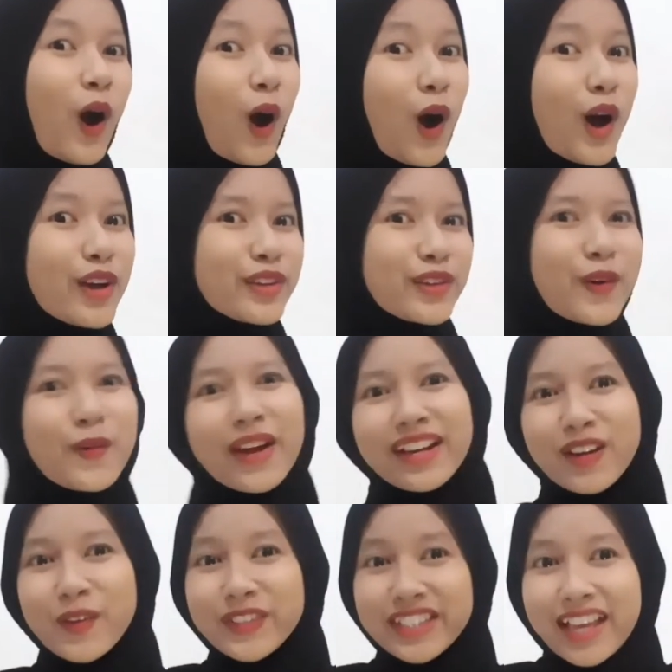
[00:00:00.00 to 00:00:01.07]
Oh, no
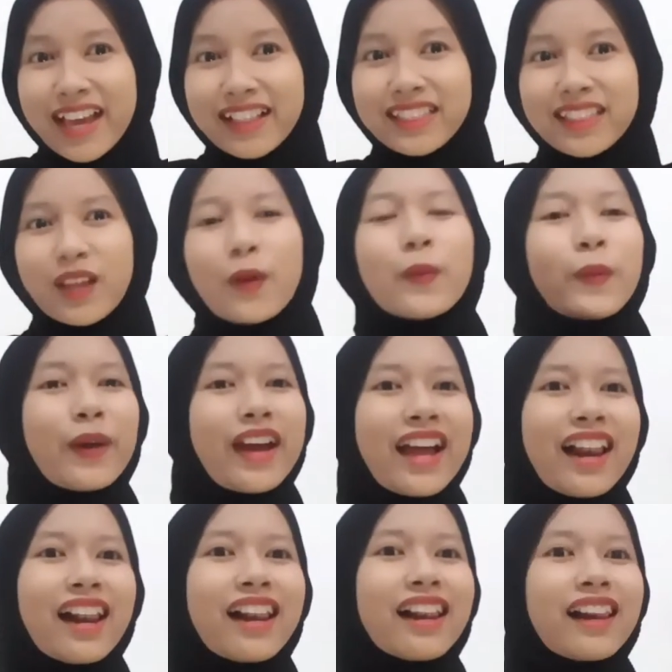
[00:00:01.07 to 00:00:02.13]
one knows yet.
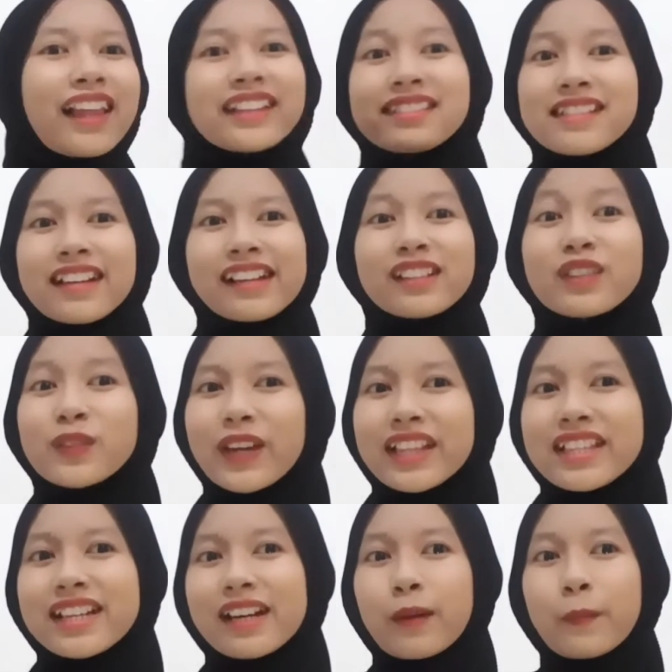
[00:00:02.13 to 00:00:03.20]
Well, let's learn
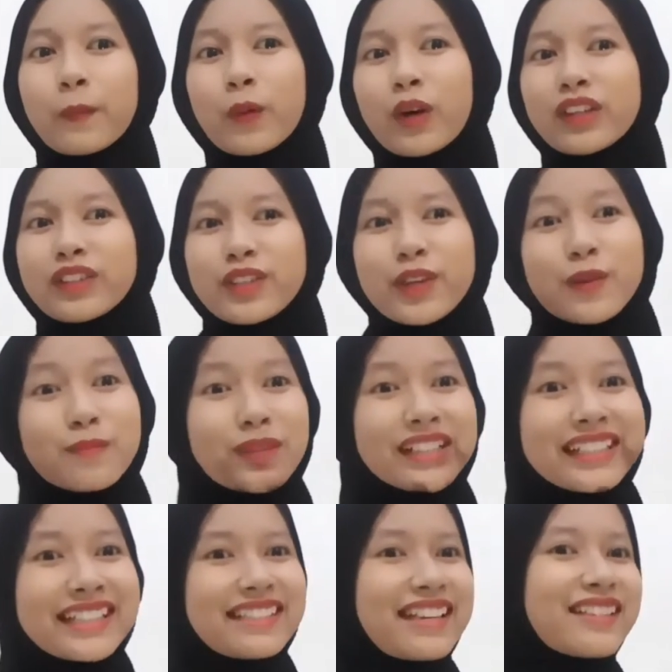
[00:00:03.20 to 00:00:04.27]
together about
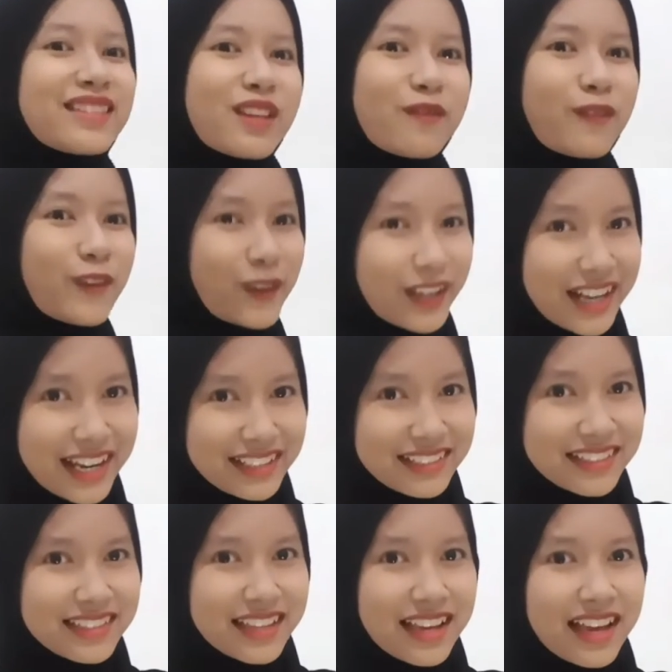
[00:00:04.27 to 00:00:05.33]
human digestive
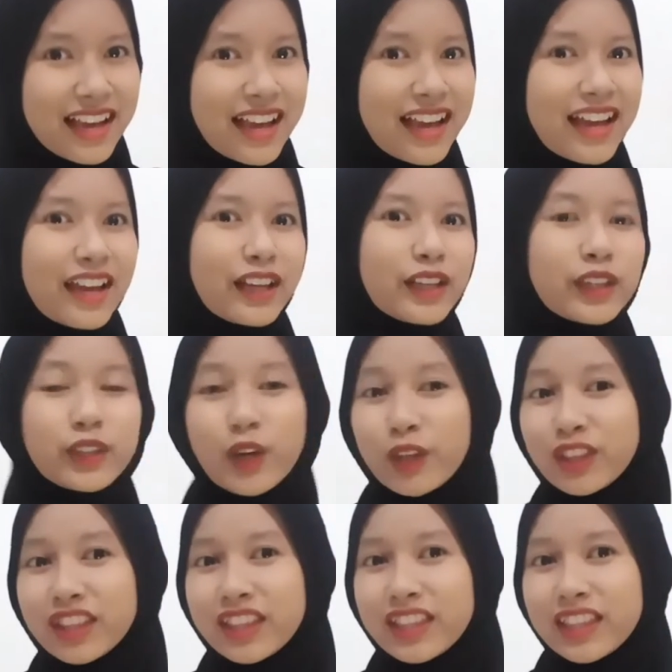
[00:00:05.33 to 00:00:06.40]
organs.
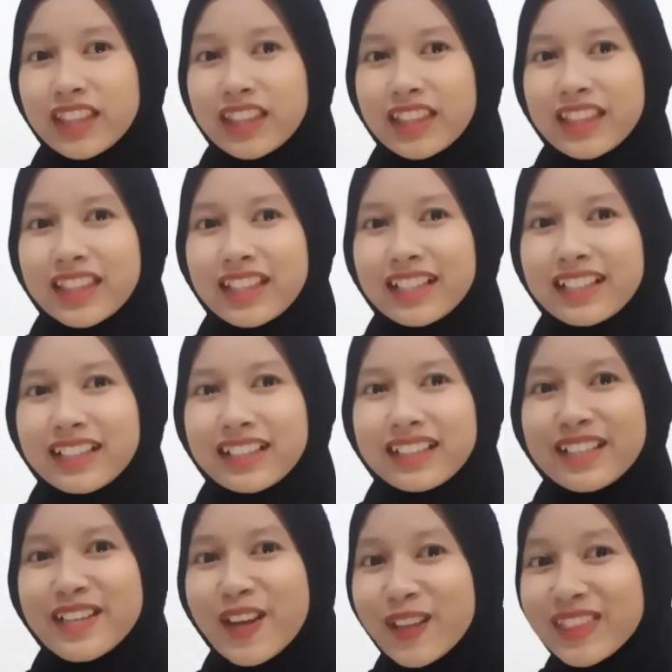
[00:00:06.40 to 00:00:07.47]
Not
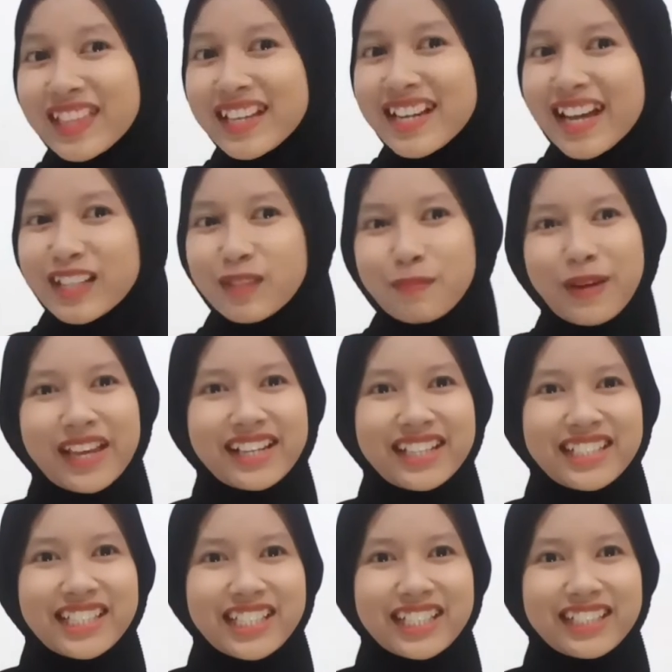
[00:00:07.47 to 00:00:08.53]
the
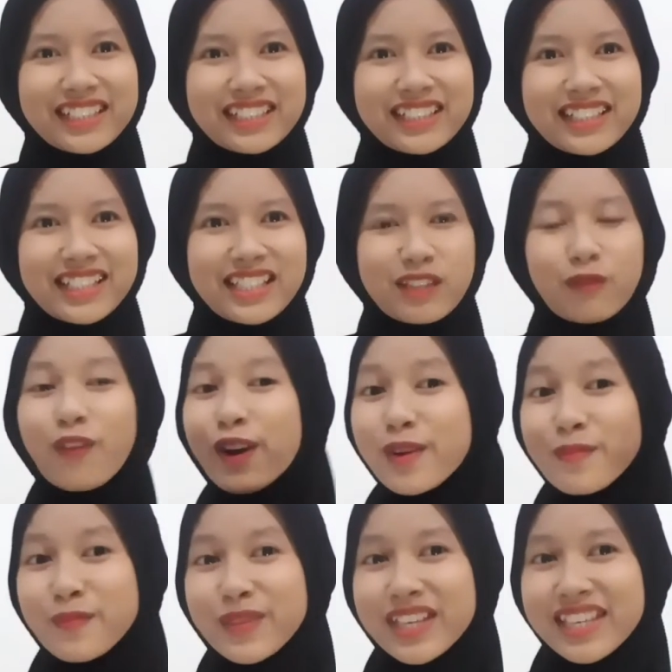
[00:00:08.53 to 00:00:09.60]
explanations
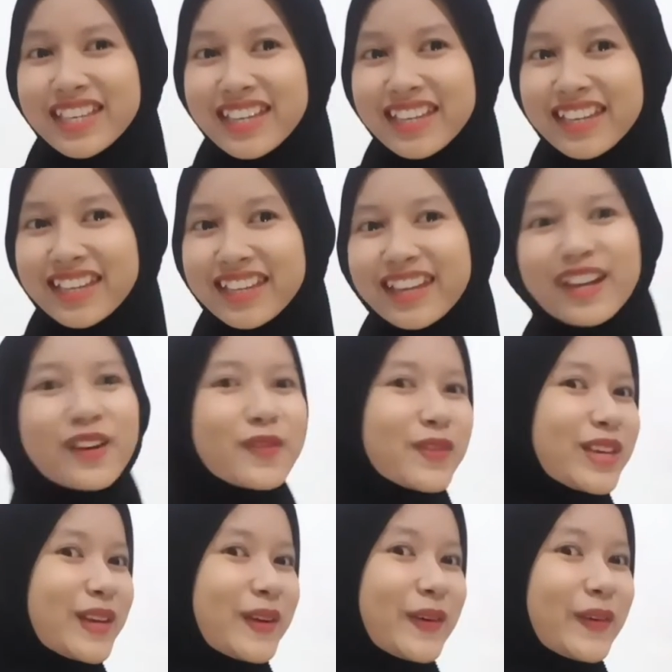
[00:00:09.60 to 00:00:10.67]
for me. Here
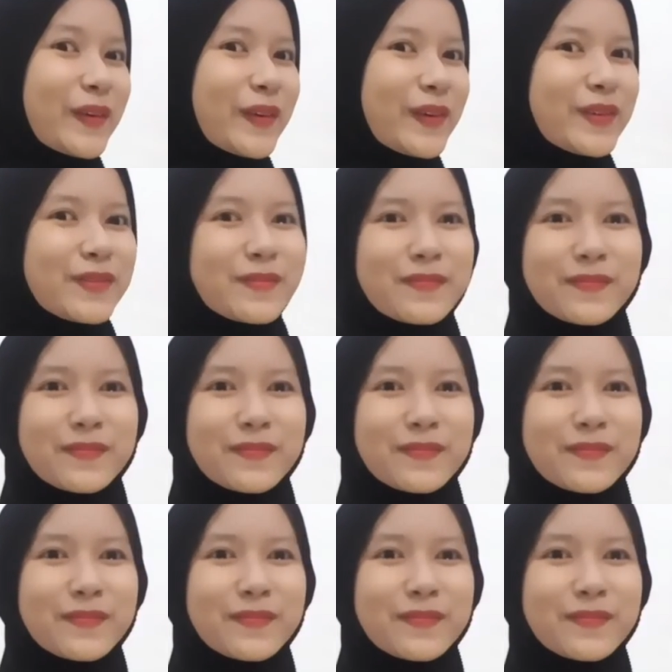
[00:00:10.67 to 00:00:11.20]
we go.